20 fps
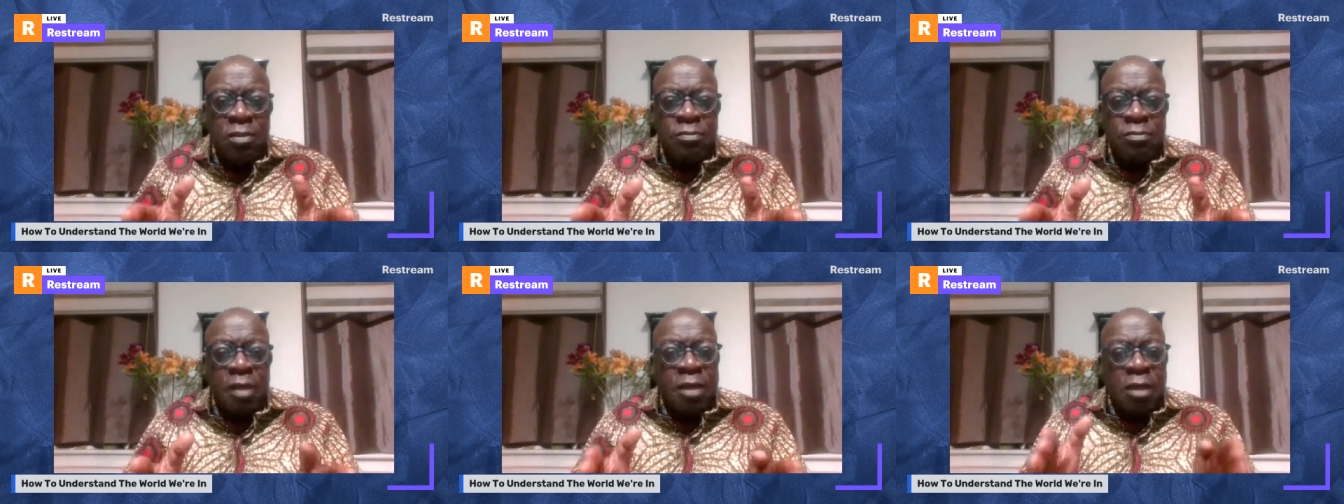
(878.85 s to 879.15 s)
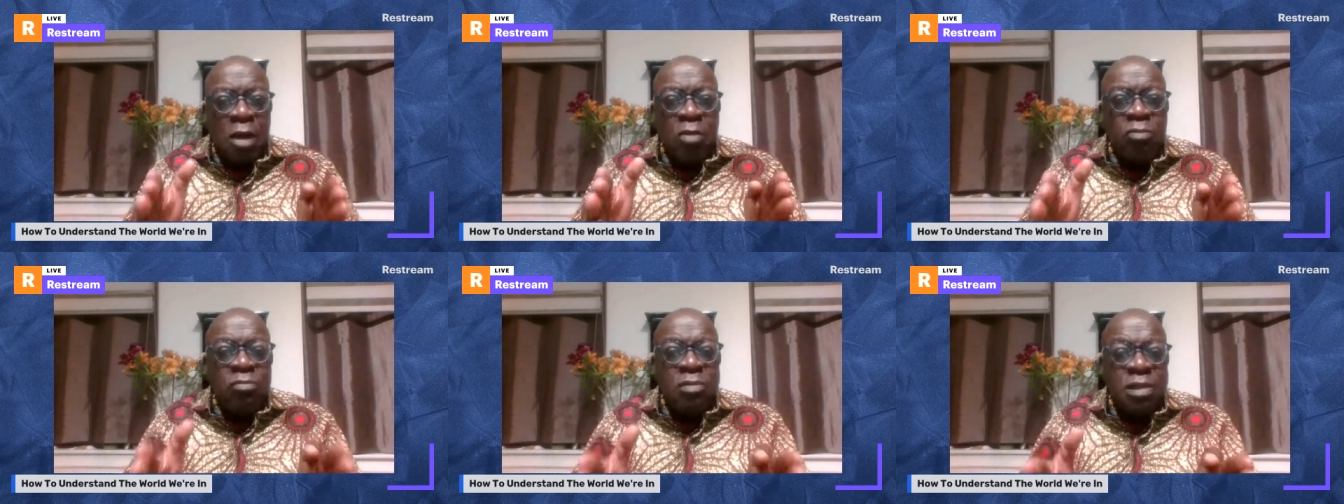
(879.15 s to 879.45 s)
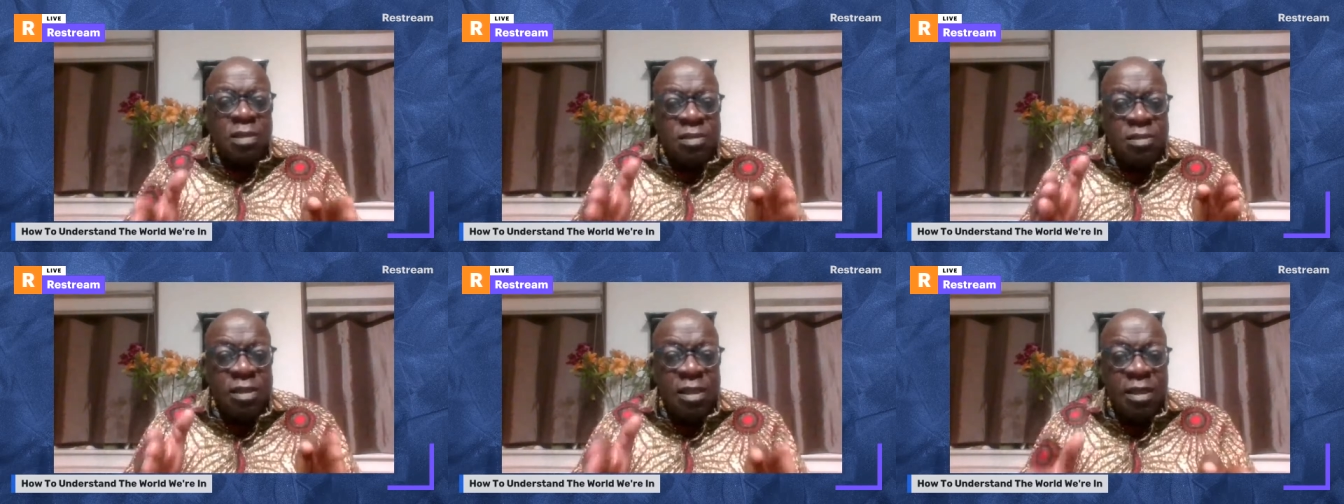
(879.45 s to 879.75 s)
they
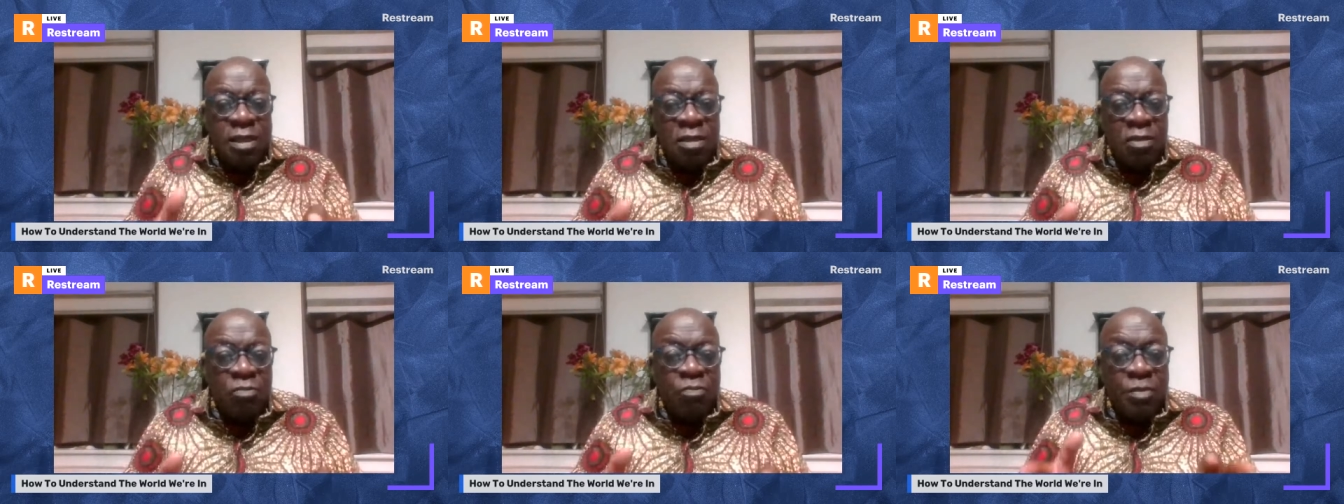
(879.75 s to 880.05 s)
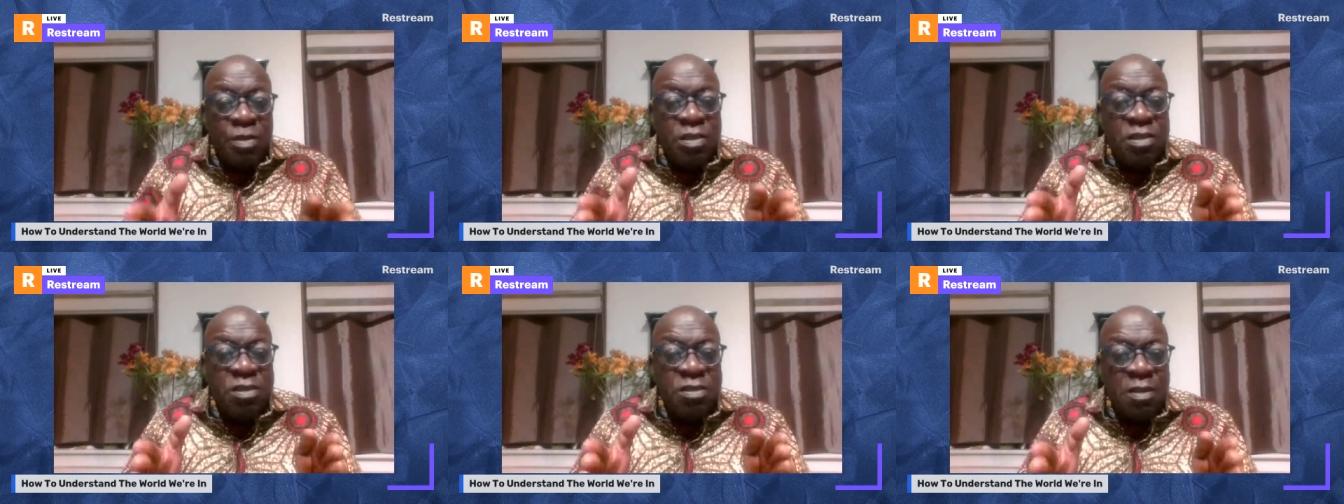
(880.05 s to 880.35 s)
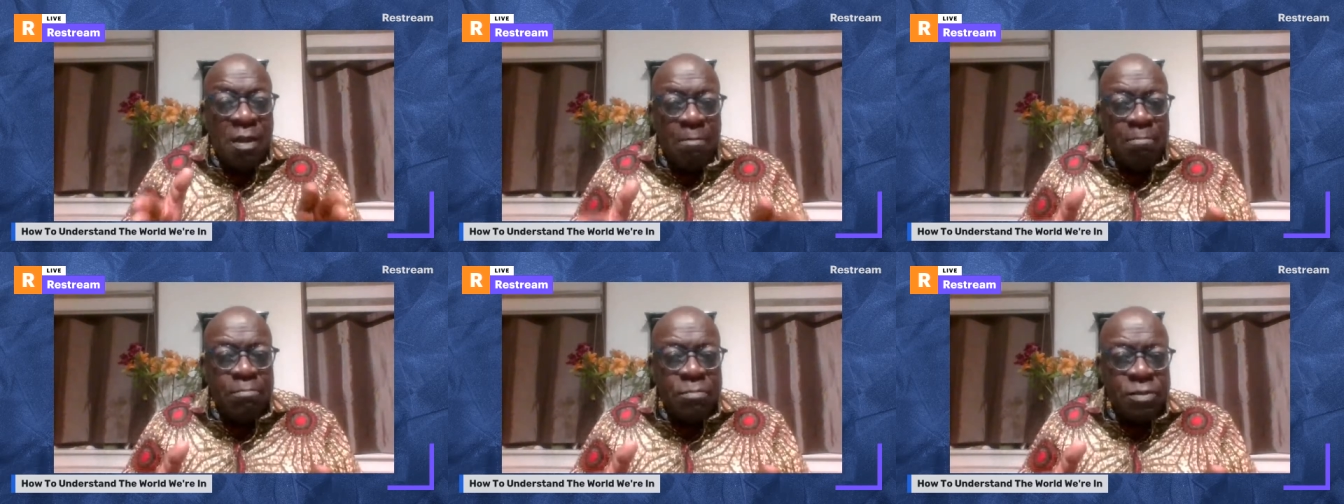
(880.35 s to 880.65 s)
only deal with
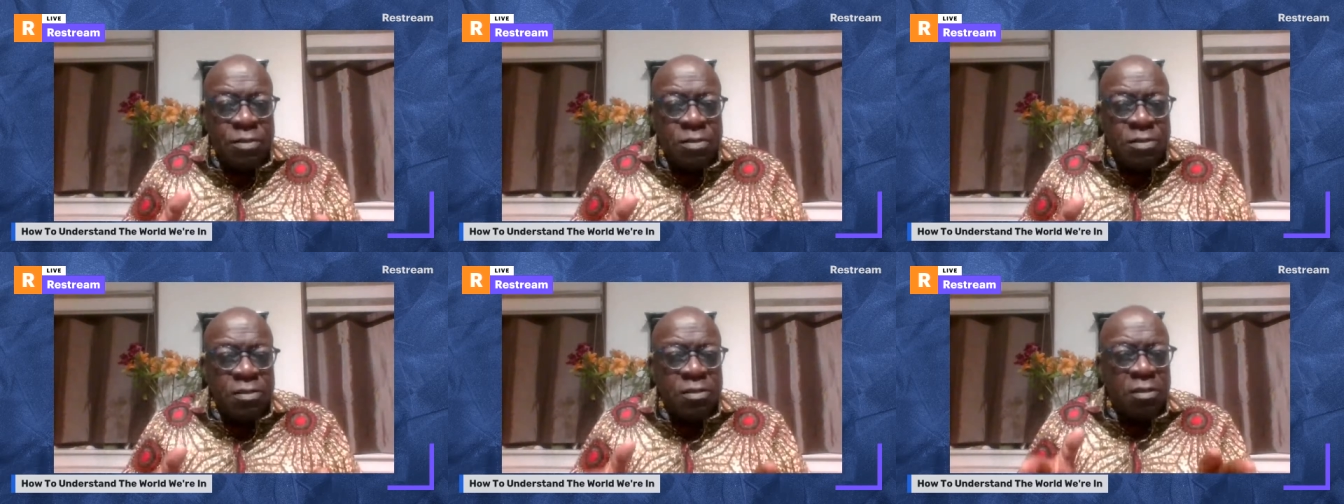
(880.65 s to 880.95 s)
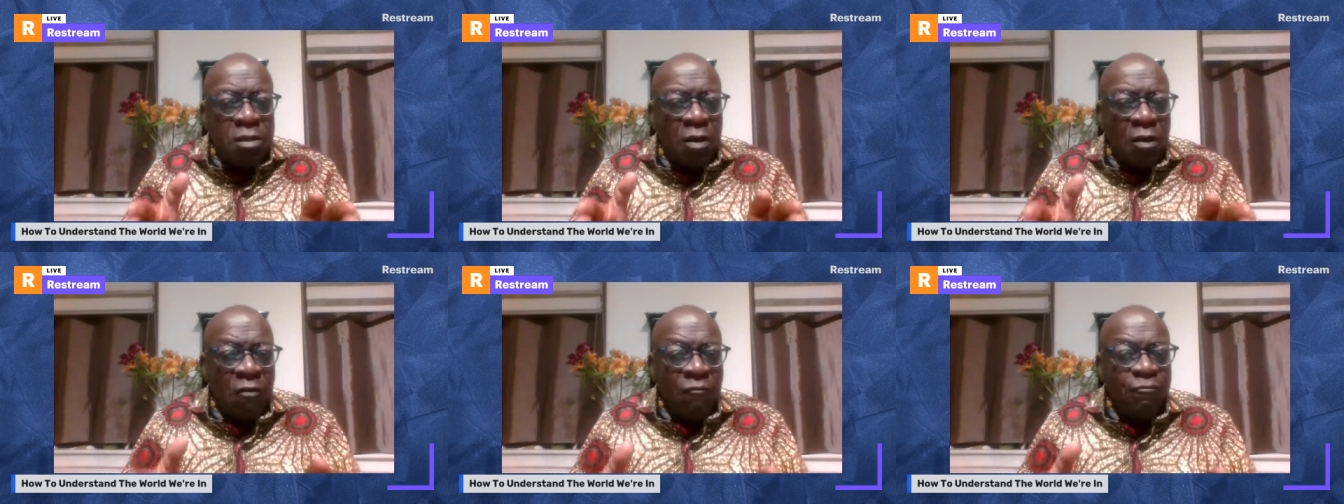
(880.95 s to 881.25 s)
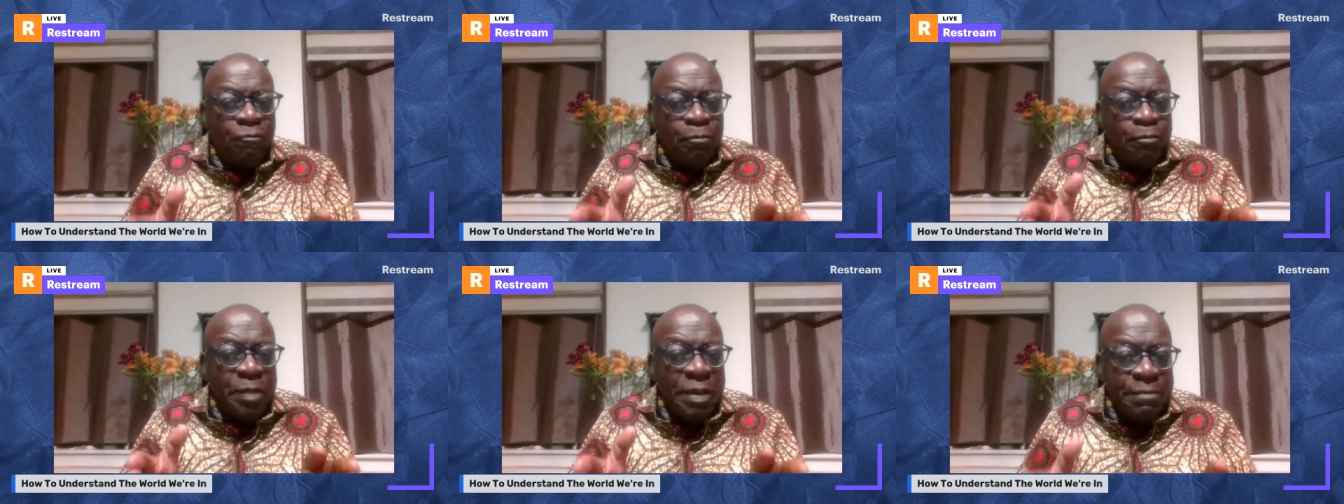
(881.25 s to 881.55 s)
numbers
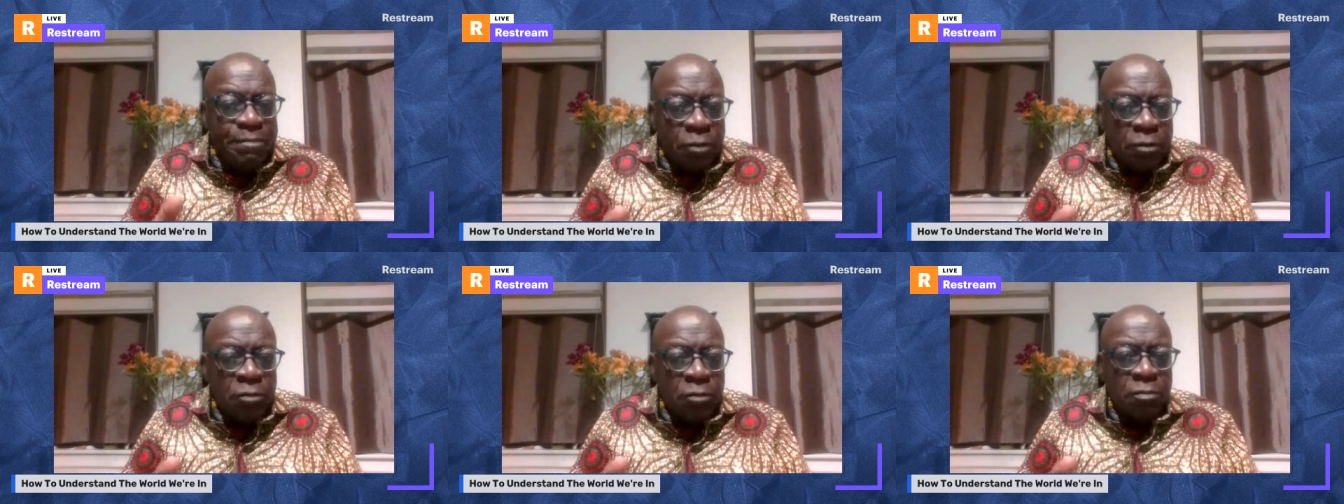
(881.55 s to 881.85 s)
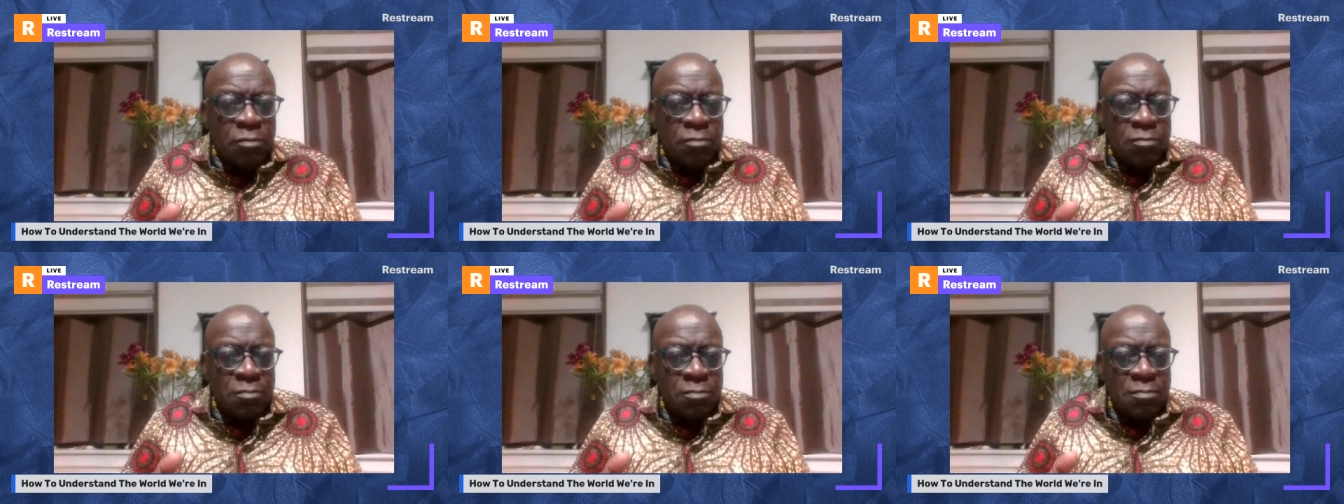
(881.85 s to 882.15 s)
of people.